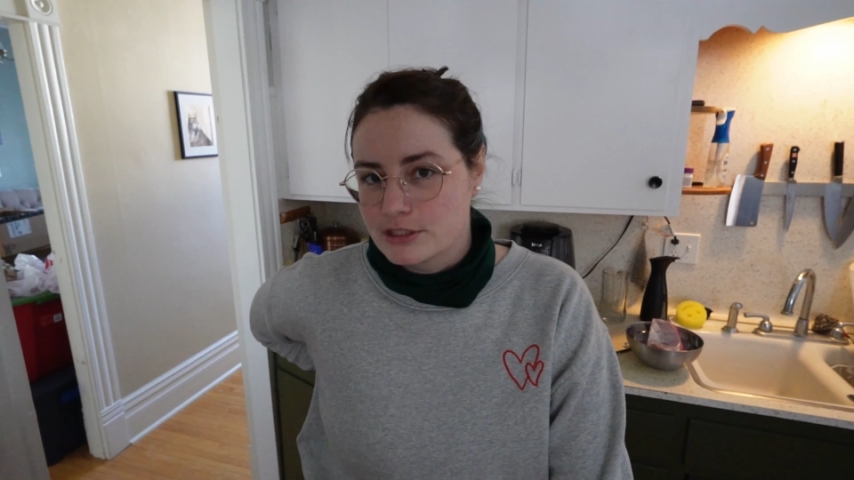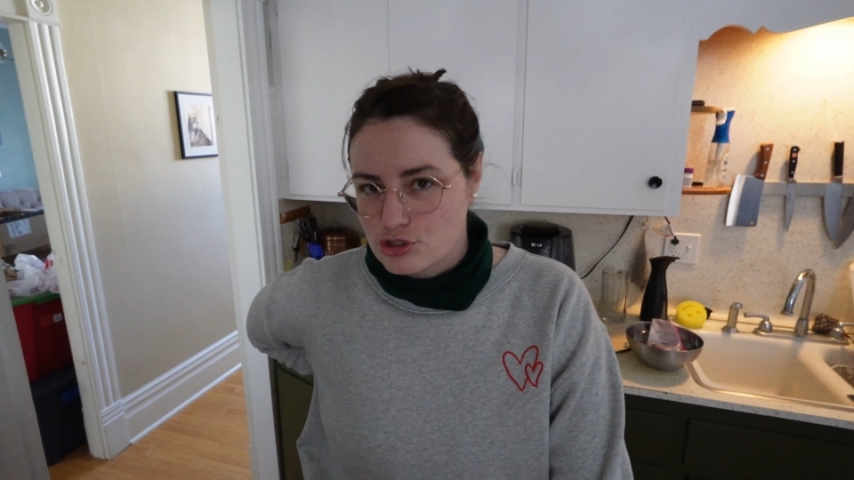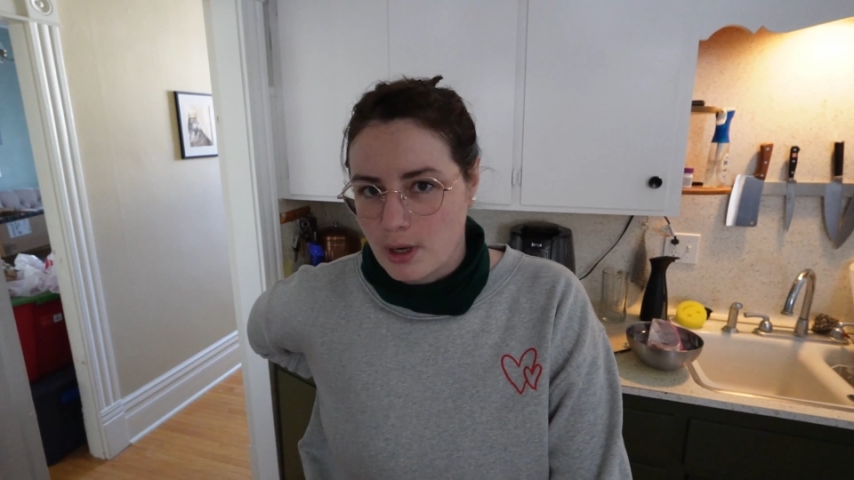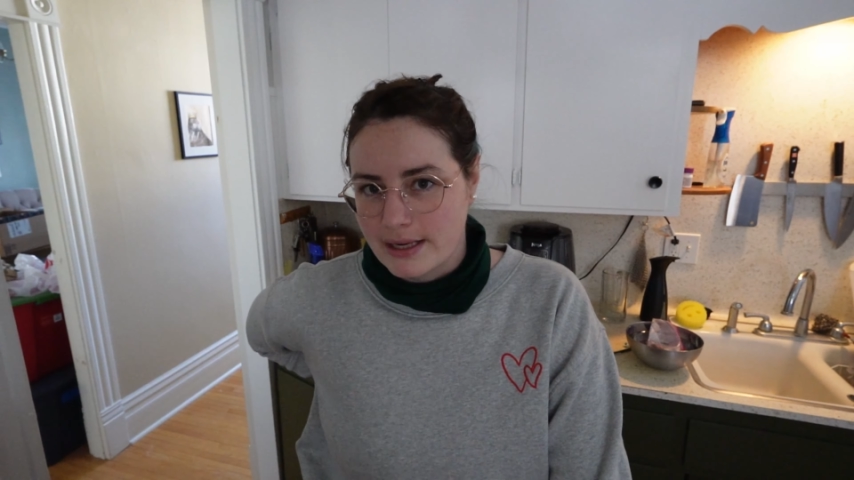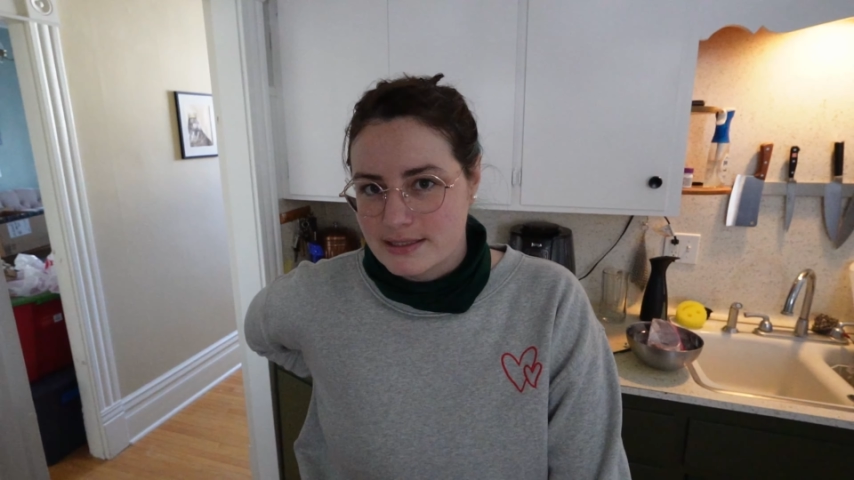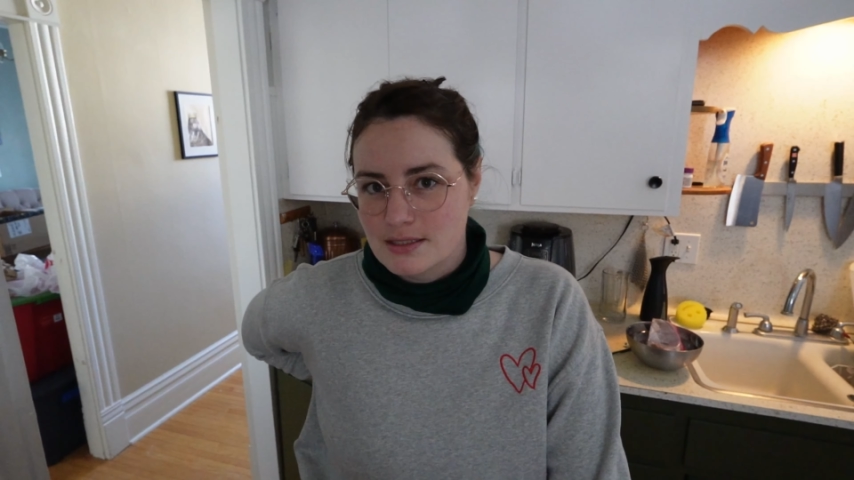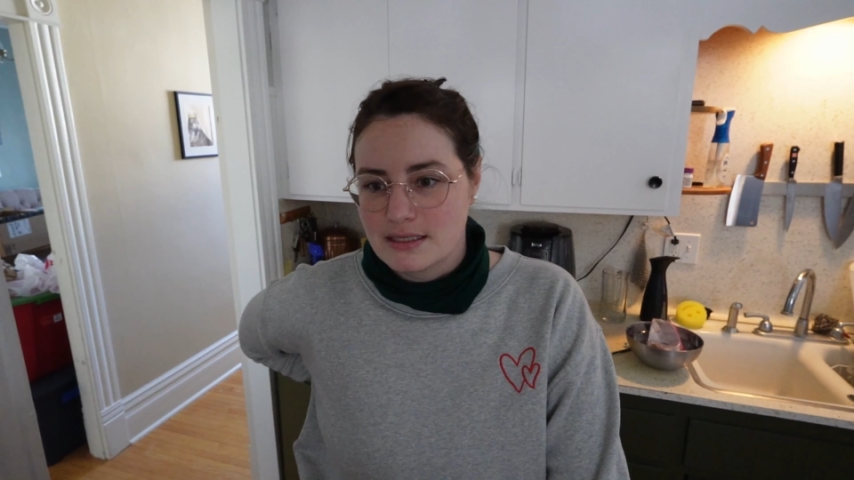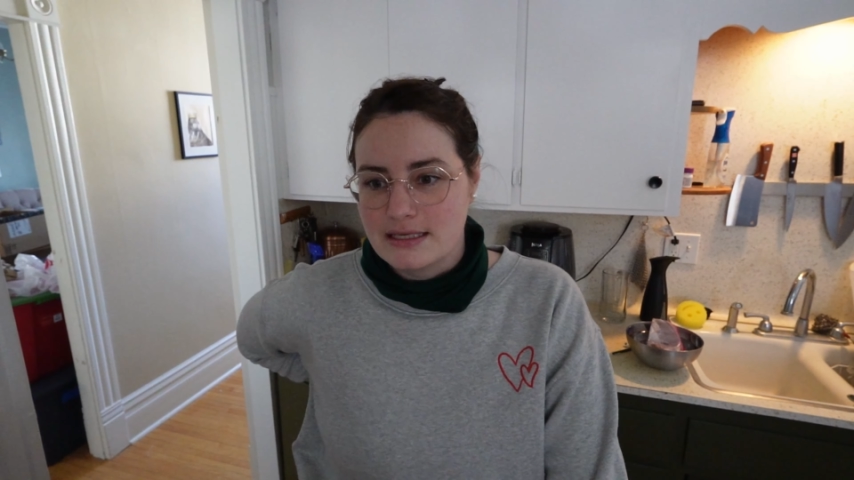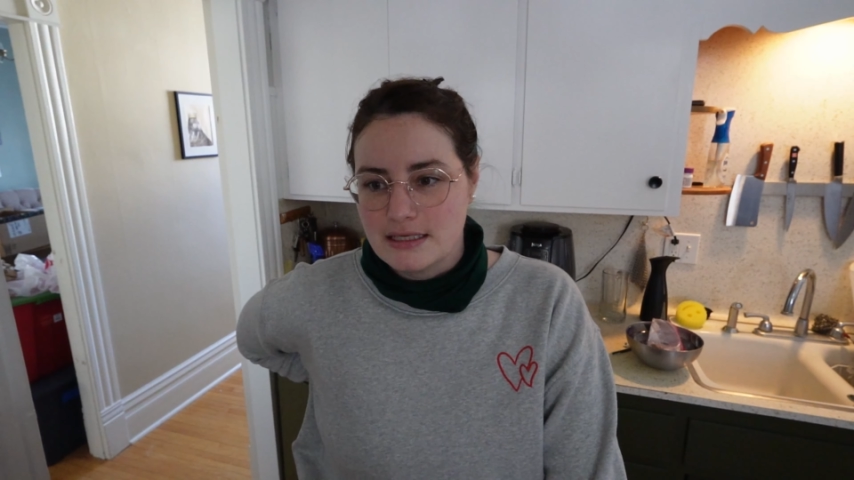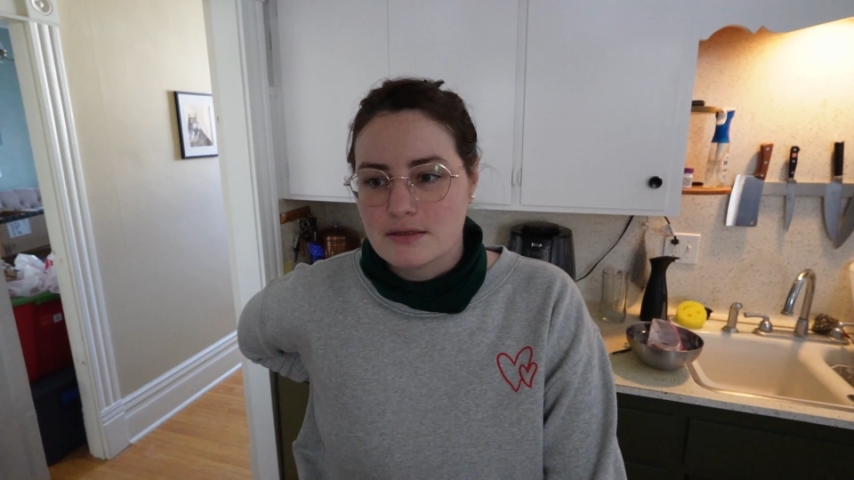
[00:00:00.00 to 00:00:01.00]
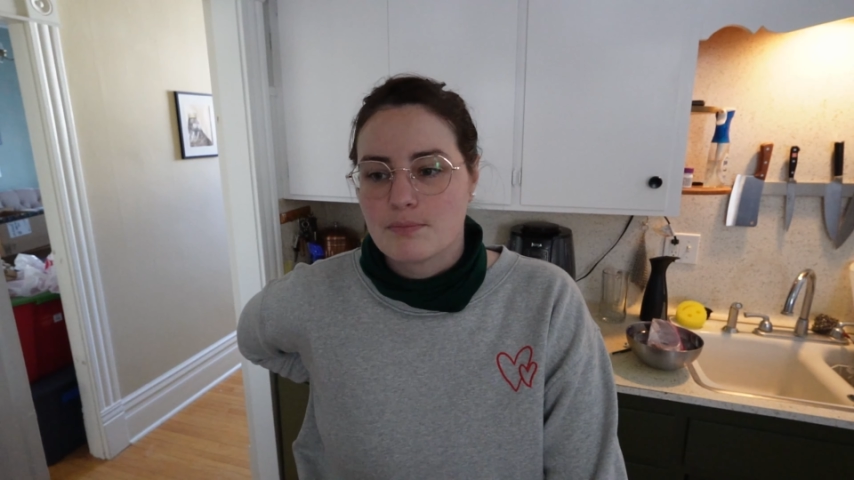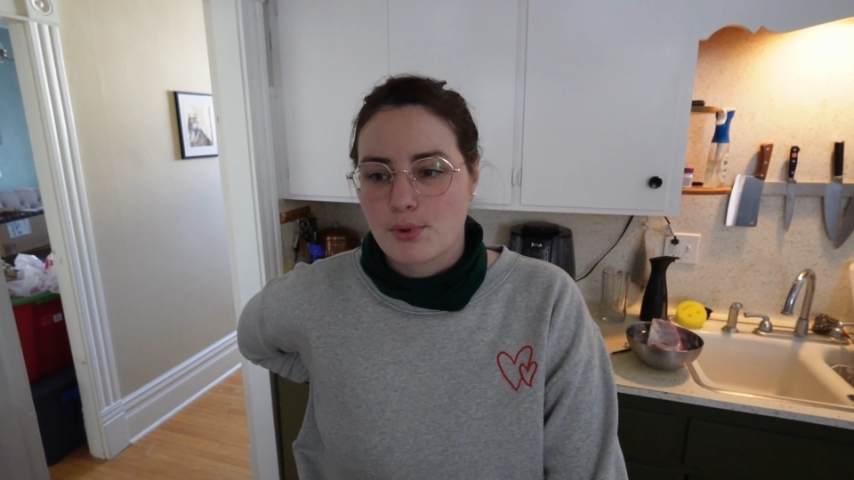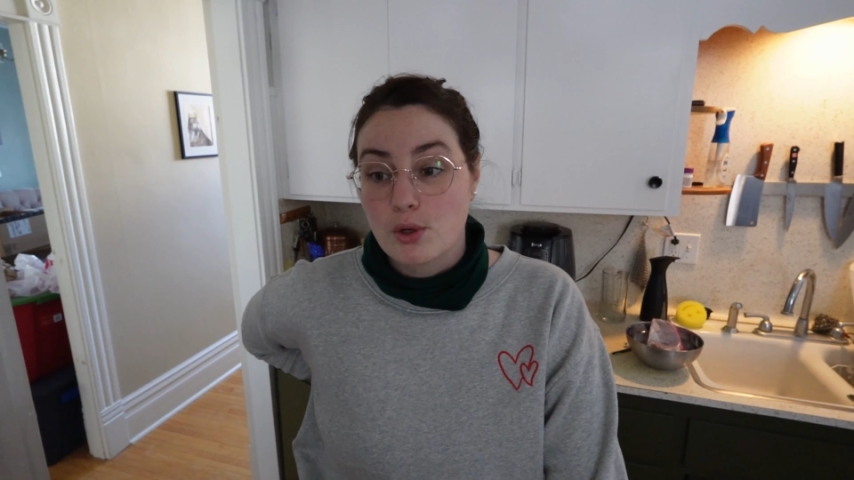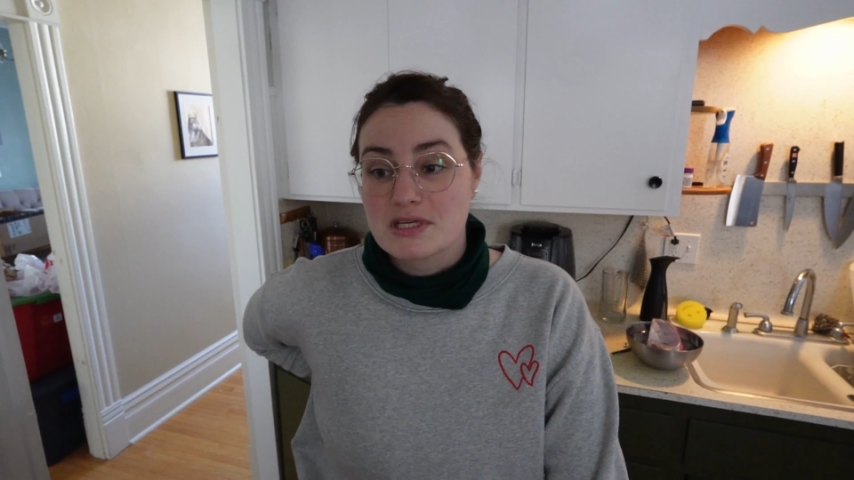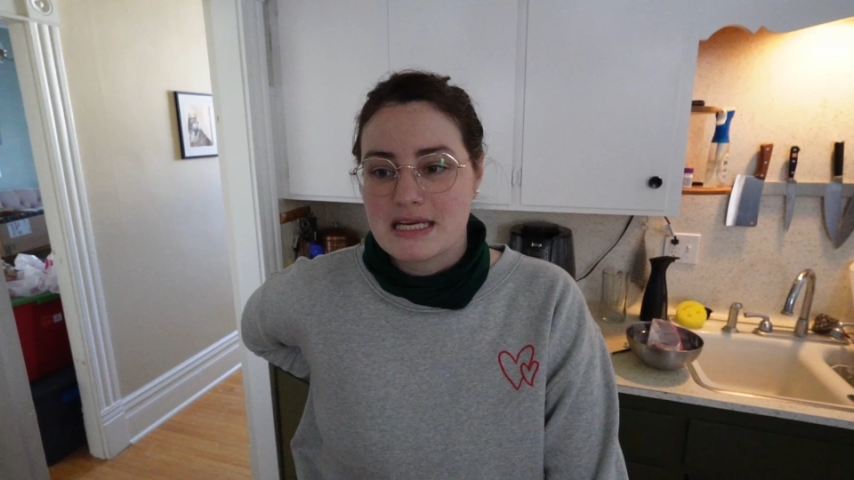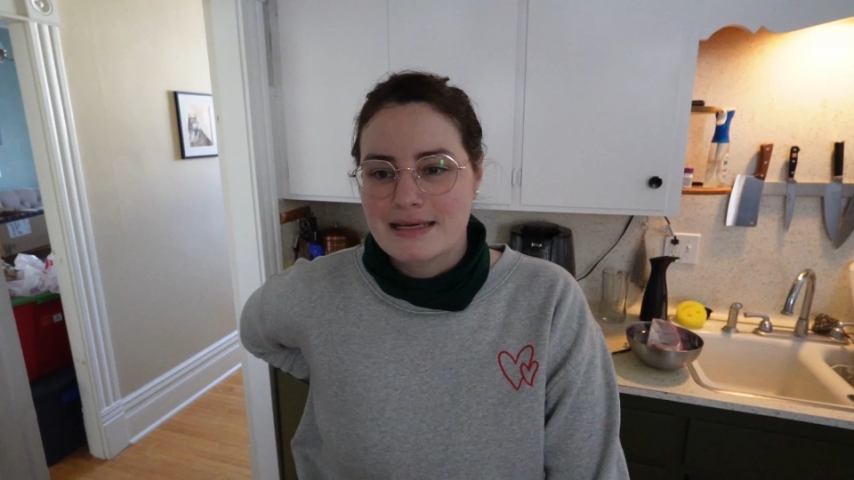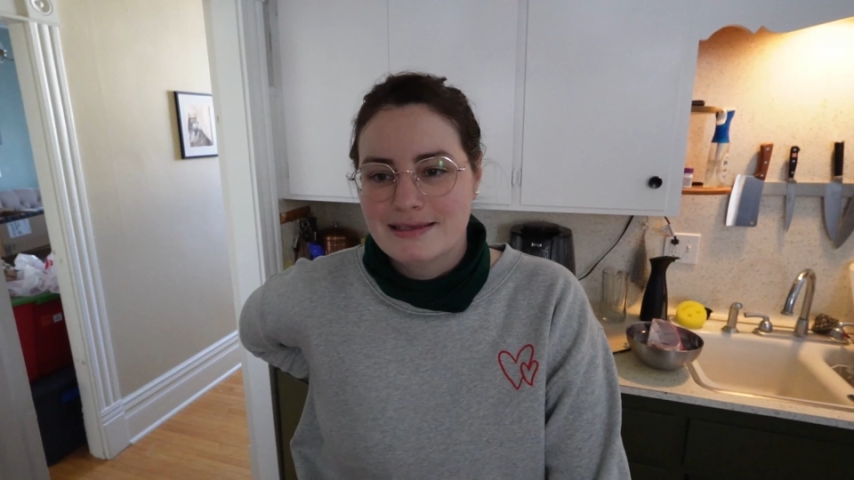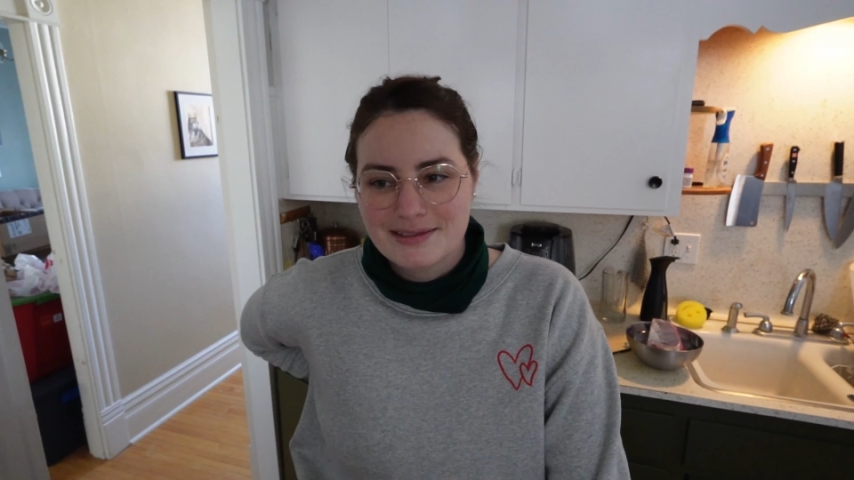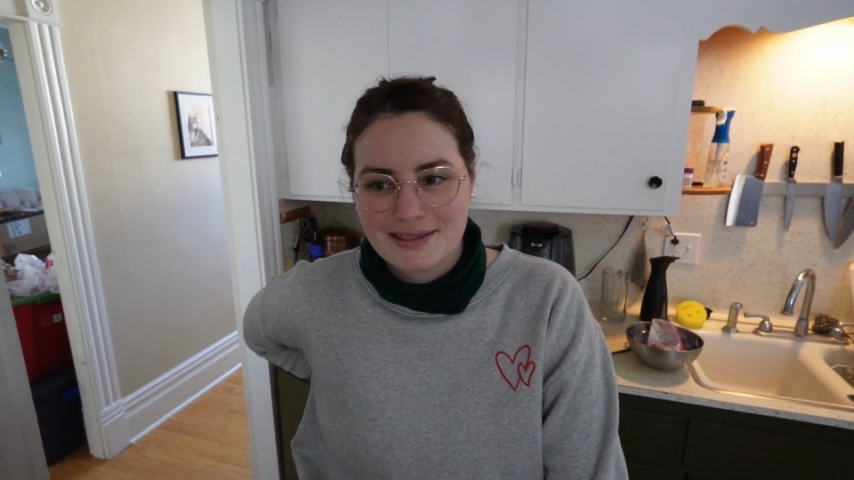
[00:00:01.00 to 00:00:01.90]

trying to eat protein,